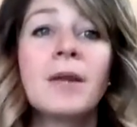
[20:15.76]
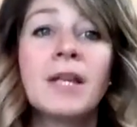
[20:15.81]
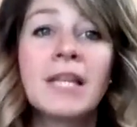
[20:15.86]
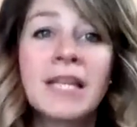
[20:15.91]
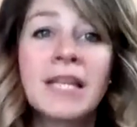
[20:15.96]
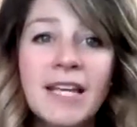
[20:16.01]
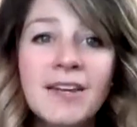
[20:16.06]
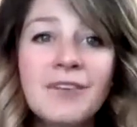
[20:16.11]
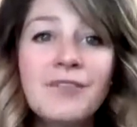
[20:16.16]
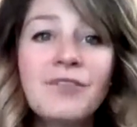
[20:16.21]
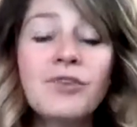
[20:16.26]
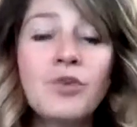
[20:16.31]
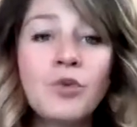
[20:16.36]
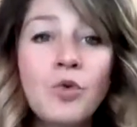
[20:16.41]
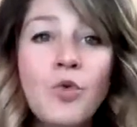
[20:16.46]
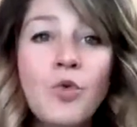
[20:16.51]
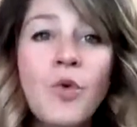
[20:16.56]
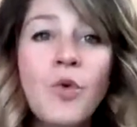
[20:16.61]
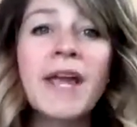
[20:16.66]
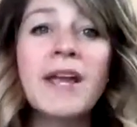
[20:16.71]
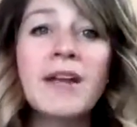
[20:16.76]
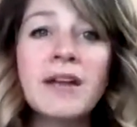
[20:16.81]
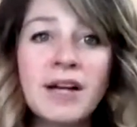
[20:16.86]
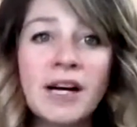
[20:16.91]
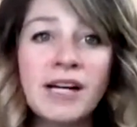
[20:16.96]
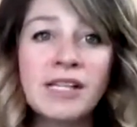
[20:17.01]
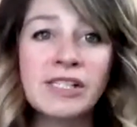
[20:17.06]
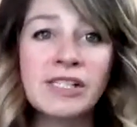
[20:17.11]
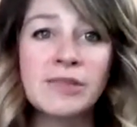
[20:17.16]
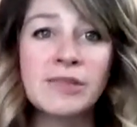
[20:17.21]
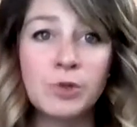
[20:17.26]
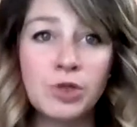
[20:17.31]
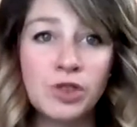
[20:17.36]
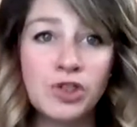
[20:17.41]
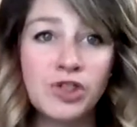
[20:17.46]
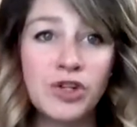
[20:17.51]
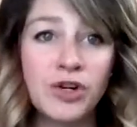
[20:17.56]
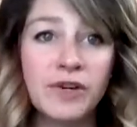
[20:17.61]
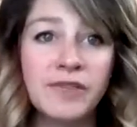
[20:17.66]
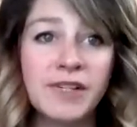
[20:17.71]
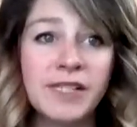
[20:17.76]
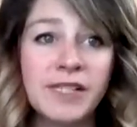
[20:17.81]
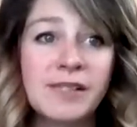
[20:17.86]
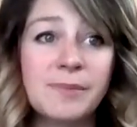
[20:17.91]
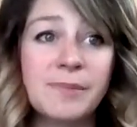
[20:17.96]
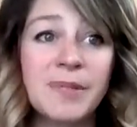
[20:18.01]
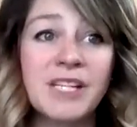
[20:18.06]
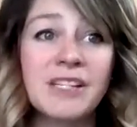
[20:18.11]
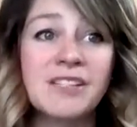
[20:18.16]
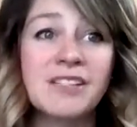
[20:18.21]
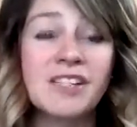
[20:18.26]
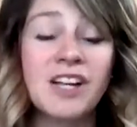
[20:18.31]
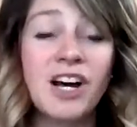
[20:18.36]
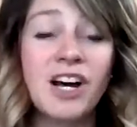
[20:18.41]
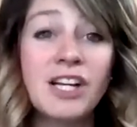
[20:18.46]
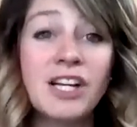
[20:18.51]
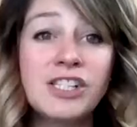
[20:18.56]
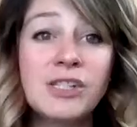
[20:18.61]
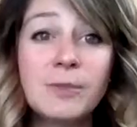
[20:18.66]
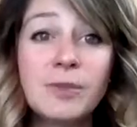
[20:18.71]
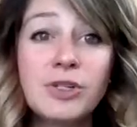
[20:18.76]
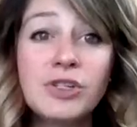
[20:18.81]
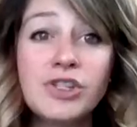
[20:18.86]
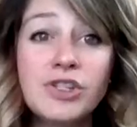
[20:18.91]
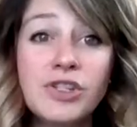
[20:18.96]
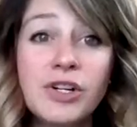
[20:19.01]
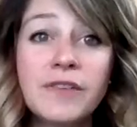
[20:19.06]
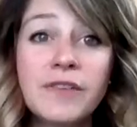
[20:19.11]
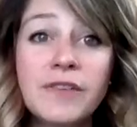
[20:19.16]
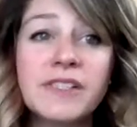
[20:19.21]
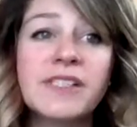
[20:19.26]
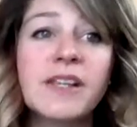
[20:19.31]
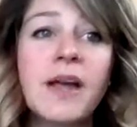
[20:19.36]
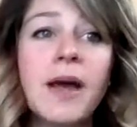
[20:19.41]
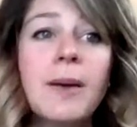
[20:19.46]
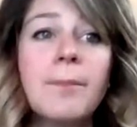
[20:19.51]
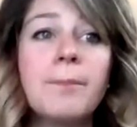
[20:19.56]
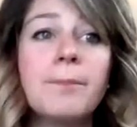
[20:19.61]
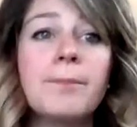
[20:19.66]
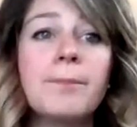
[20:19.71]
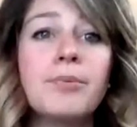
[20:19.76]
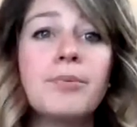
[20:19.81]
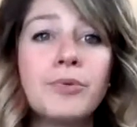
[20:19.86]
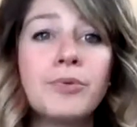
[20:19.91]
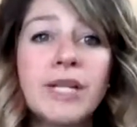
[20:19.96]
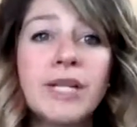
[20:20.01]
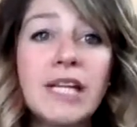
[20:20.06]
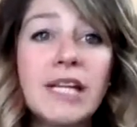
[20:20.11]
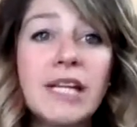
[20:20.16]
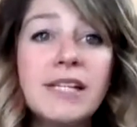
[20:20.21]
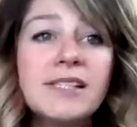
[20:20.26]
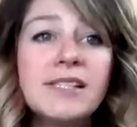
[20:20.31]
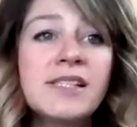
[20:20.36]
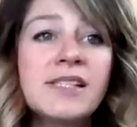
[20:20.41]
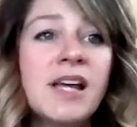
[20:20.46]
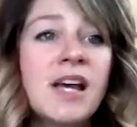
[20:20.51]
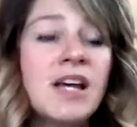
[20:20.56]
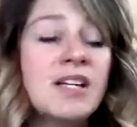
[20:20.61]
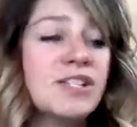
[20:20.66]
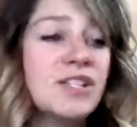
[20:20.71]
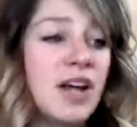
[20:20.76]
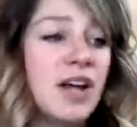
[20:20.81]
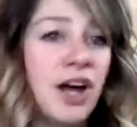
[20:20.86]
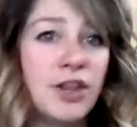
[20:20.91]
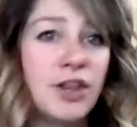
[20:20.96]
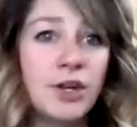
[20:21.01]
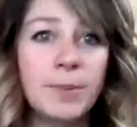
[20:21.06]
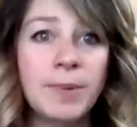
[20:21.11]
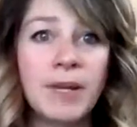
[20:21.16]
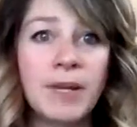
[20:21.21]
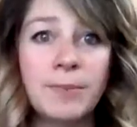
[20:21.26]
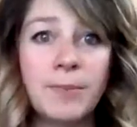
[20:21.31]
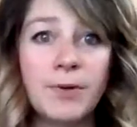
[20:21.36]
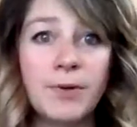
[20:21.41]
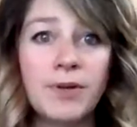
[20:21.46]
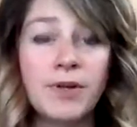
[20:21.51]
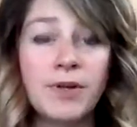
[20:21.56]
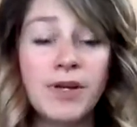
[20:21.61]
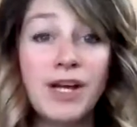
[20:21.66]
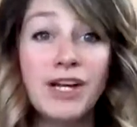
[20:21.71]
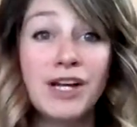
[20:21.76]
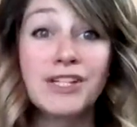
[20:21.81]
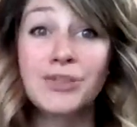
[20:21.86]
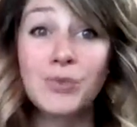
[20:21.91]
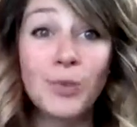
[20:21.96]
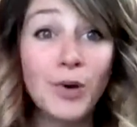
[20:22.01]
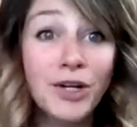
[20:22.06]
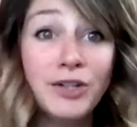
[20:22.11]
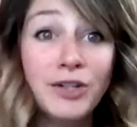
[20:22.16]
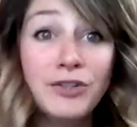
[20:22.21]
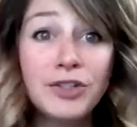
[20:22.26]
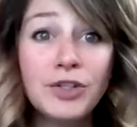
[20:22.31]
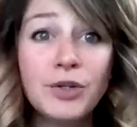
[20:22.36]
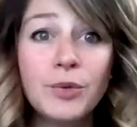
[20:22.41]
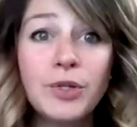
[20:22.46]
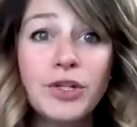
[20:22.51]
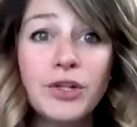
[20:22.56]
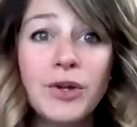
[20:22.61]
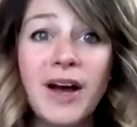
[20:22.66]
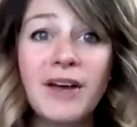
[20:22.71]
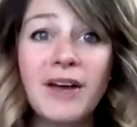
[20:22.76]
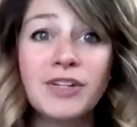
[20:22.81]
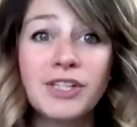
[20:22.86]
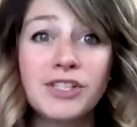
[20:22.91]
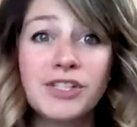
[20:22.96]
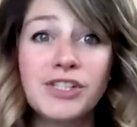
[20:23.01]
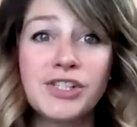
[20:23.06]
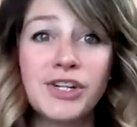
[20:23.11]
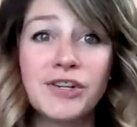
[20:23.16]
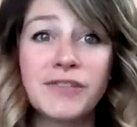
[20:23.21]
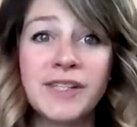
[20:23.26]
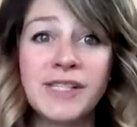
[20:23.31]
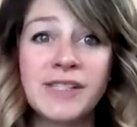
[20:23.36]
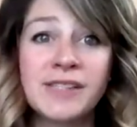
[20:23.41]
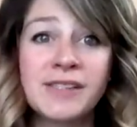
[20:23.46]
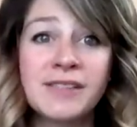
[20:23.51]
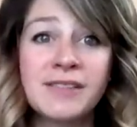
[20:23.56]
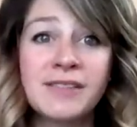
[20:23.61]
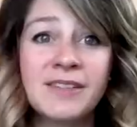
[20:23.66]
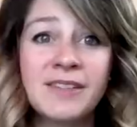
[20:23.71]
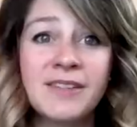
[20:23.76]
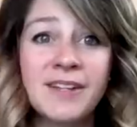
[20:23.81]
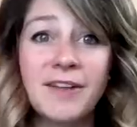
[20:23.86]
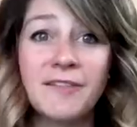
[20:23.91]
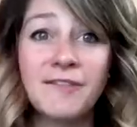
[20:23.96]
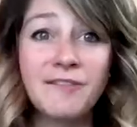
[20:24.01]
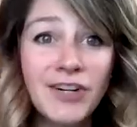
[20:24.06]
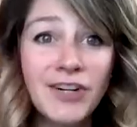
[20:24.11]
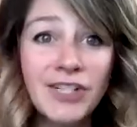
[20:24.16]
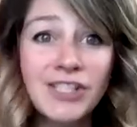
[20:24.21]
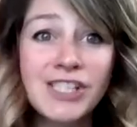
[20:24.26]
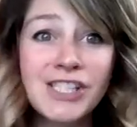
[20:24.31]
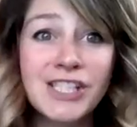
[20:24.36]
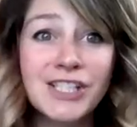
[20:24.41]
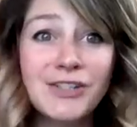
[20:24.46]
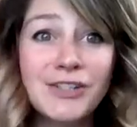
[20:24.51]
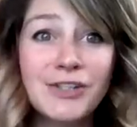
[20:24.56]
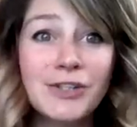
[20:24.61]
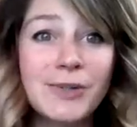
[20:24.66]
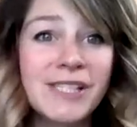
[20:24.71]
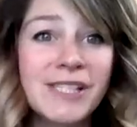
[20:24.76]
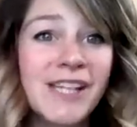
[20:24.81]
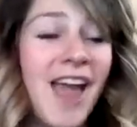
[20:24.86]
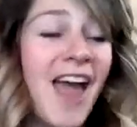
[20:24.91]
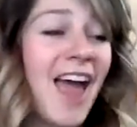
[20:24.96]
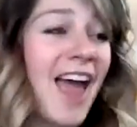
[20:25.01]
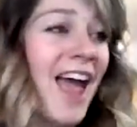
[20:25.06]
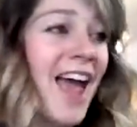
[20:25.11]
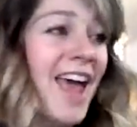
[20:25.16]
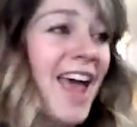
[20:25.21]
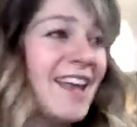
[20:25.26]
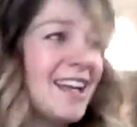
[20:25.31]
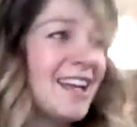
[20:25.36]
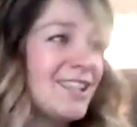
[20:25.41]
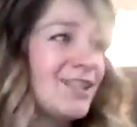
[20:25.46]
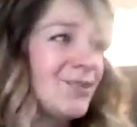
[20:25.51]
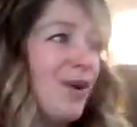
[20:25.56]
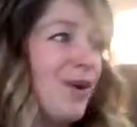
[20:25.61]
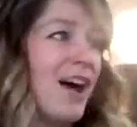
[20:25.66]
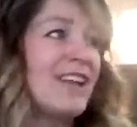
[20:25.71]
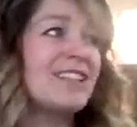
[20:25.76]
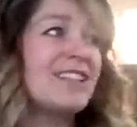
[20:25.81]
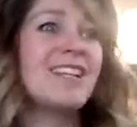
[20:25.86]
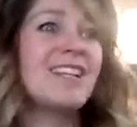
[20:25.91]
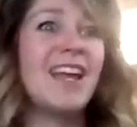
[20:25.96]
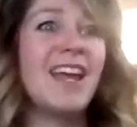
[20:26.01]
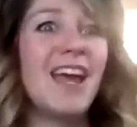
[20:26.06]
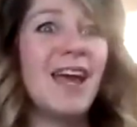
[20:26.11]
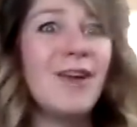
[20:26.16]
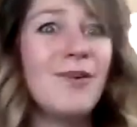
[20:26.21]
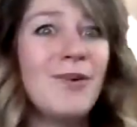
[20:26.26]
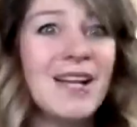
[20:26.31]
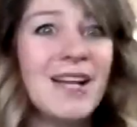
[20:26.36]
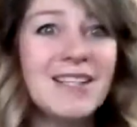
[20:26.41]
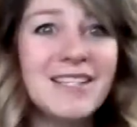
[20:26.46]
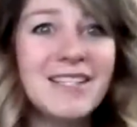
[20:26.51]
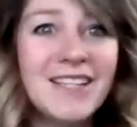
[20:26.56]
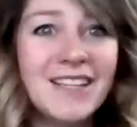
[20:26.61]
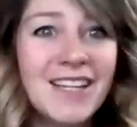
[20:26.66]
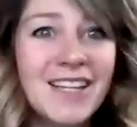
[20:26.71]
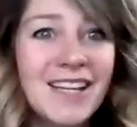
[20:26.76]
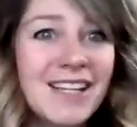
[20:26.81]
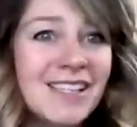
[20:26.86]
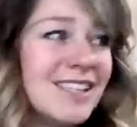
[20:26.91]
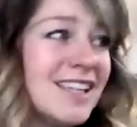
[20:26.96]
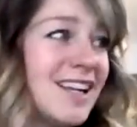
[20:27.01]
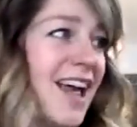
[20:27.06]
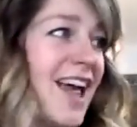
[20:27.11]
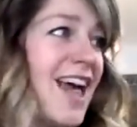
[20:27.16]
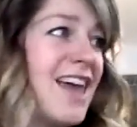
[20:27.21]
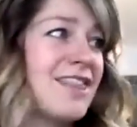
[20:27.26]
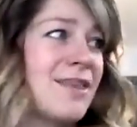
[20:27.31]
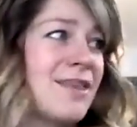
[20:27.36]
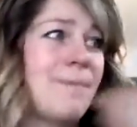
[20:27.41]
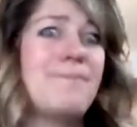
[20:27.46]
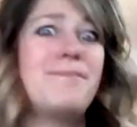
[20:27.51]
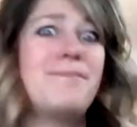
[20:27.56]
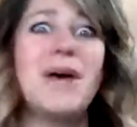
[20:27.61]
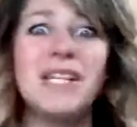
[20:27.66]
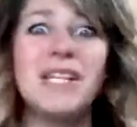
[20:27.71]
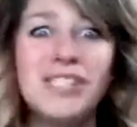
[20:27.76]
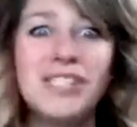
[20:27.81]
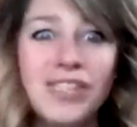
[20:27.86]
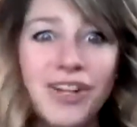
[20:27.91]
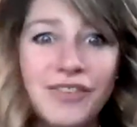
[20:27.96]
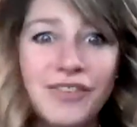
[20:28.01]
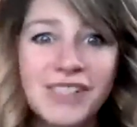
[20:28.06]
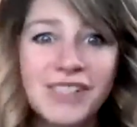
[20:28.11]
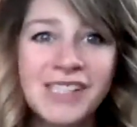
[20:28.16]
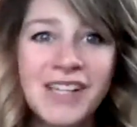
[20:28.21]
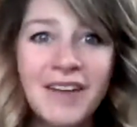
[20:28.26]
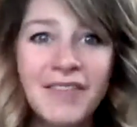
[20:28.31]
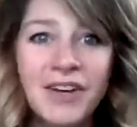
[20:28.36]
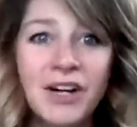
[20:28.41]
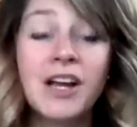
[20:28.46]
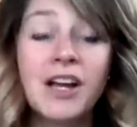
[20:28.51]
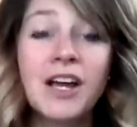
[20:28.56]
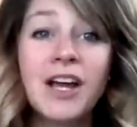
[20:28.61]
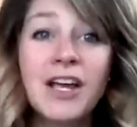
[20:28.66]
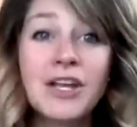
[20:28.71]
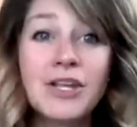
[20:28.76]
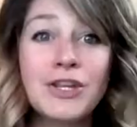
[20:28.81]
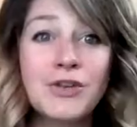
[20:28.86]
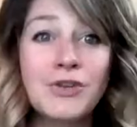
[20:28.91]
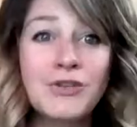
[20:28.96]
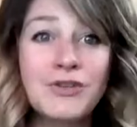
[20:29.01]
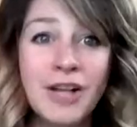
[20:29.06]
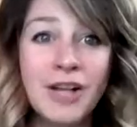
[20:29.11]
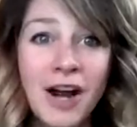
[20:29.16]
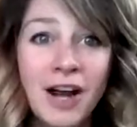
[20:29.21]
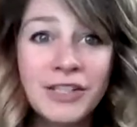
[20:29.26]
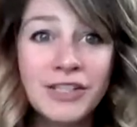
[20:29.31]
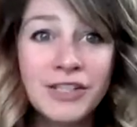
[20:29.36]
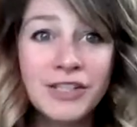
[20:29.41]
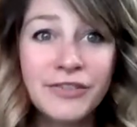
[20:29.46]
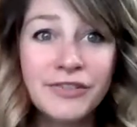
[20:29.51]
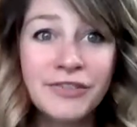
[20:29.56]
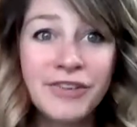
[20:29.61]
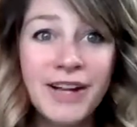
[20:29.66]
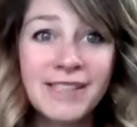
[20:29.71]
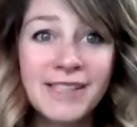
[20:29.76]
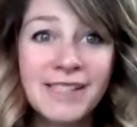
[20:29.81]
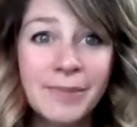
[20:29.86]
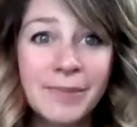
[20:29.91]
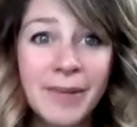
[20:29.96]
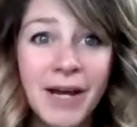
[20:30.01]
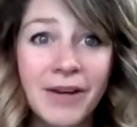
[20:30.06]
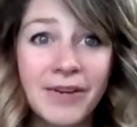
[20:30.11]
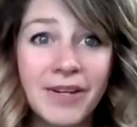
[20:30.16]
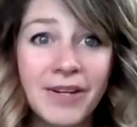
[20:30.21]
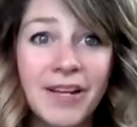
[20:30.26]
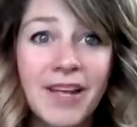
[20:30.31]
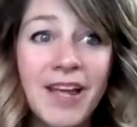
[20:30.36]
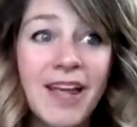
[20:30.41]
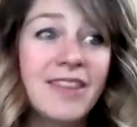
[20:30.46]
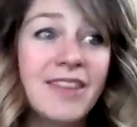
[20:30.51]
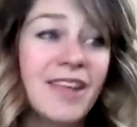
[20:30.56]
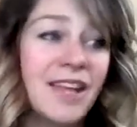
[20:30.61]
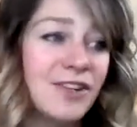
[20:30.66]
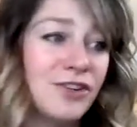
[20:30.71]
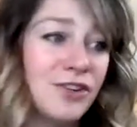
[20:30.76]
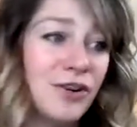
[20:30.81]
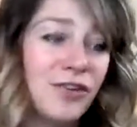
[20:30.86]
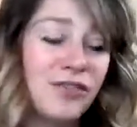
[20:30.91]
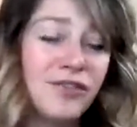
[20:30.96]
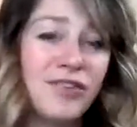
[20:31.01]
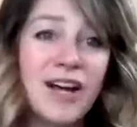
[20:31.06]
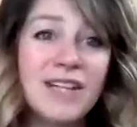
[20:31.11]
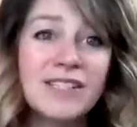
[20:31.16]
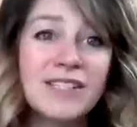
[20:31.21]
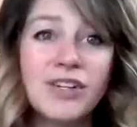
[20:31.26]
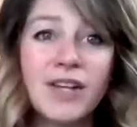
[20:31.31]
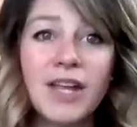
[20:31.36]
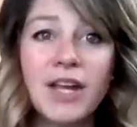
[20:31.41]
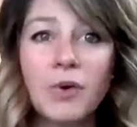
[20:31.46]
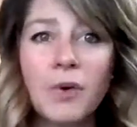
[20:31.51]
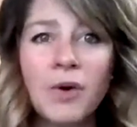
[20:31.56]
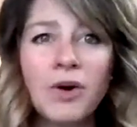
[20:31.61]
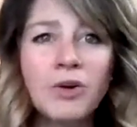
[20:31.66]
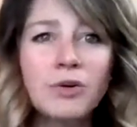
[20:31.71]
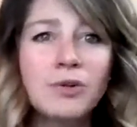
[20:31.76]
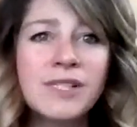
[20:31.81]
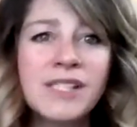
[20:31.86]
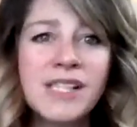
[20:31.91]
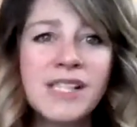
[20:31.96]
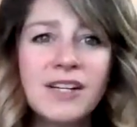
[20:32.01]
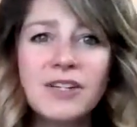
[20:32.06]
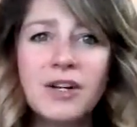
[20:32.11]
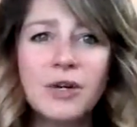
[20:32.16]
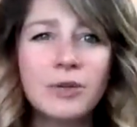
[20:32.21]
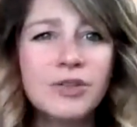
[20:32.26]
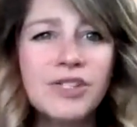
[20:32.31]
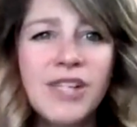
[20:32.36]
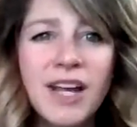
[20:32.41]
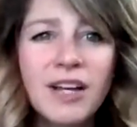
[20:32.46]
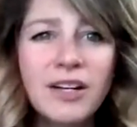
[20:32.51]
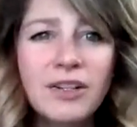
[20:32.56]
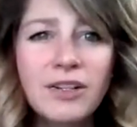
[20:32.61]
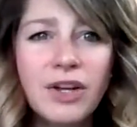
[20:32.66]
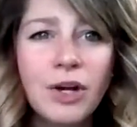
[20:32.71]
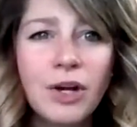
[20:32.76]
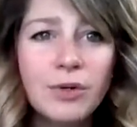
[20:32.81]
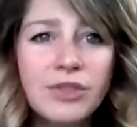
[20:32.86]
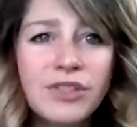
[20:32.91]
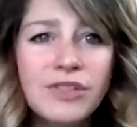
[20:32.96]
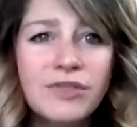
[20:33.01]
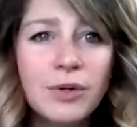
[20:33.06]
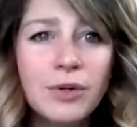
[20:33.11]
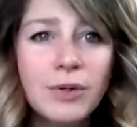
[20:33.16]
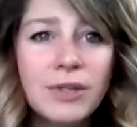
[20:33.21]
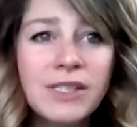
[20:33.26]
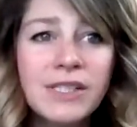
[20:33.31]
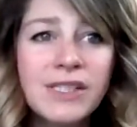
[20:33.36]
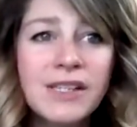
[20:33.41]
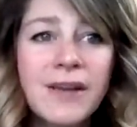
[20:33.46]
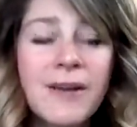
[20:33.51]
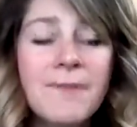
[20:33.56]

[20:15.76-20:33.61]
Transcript: Give great customer service, because customer service breeds to other people. Because what do you do when you have good service? The first thing you do is, hey, guess what? Today I went and did this and I had the best service ever. You talk to your friends about it. Then your friends are like, well, who's that coach of yours?